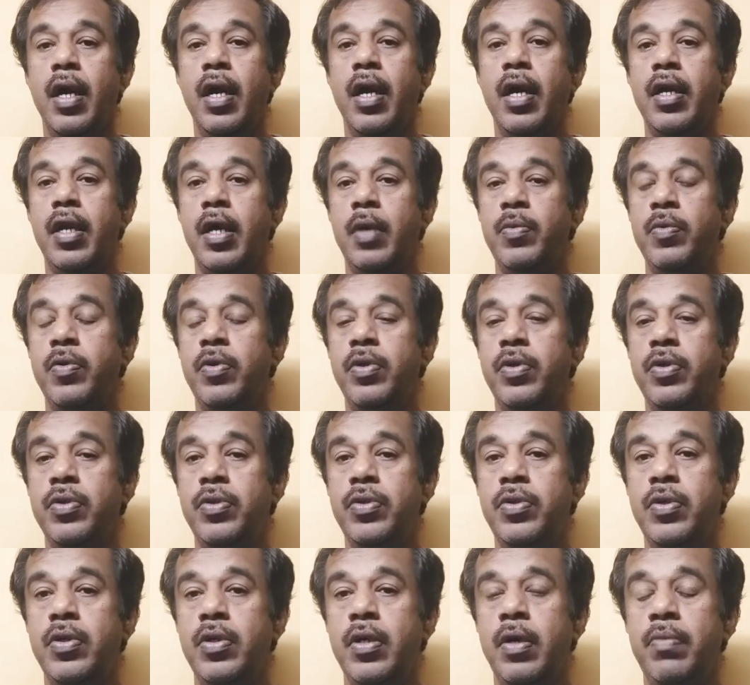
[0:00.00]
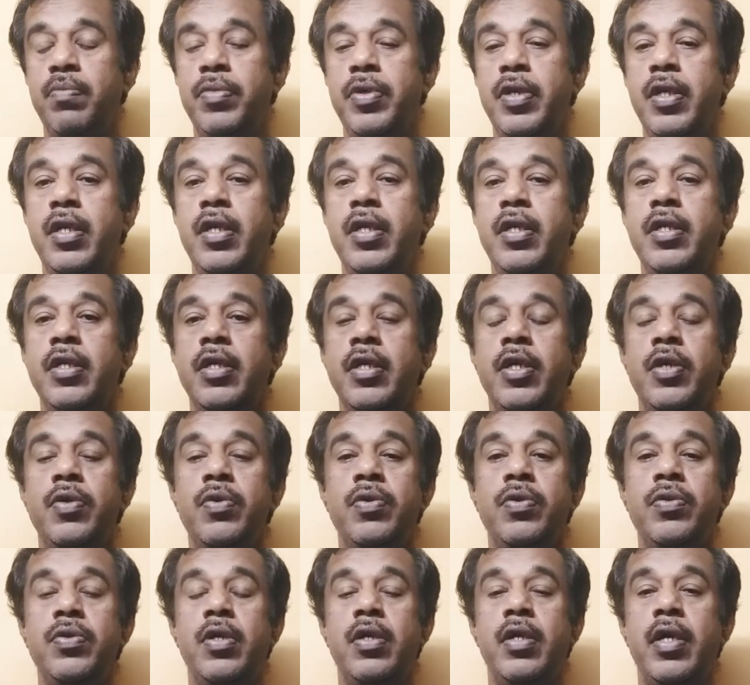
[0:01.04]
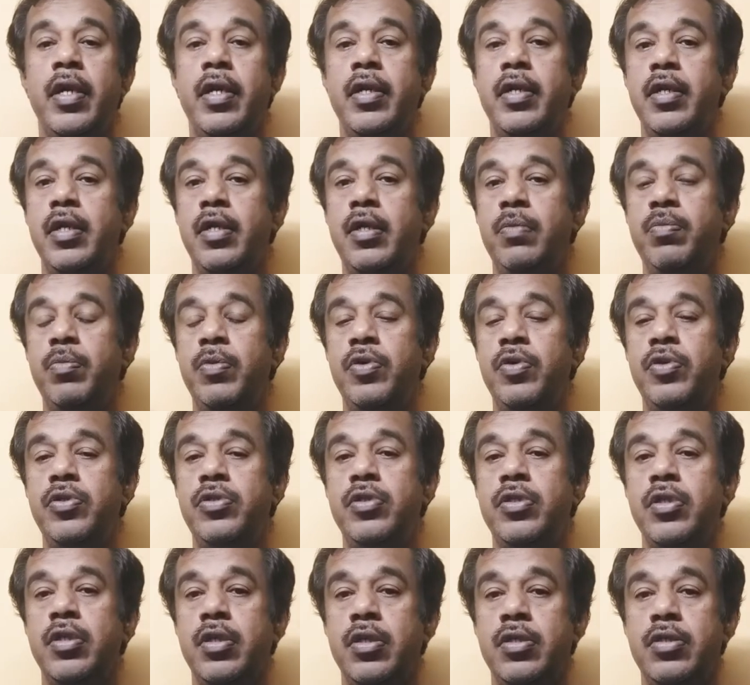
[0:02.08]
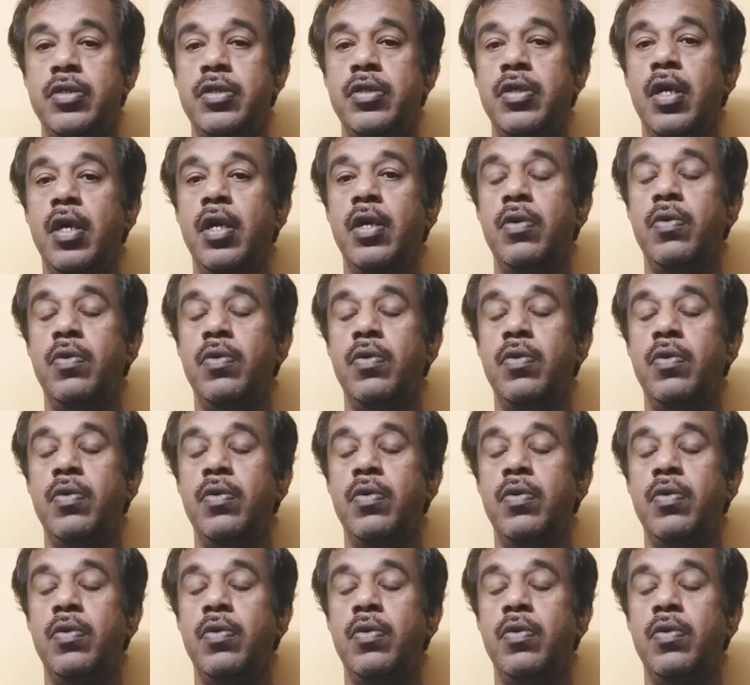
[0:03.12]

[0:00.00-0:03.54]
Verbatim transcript: and I'm going to completely give you the entire process.